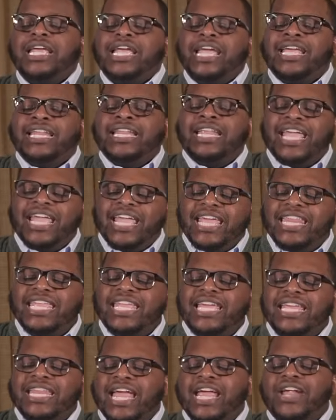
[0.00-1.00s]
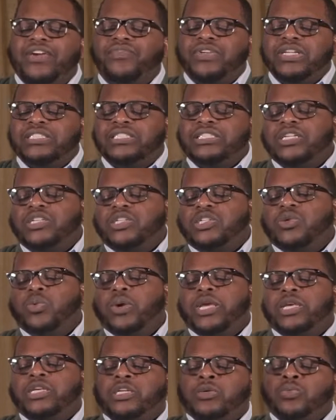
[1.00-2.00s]
in any and every
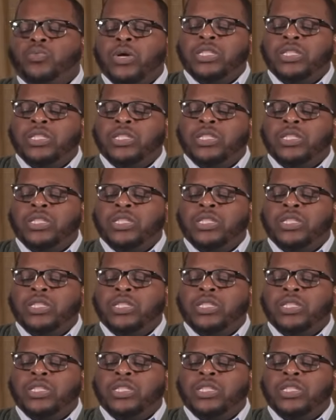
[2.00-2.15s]
situation,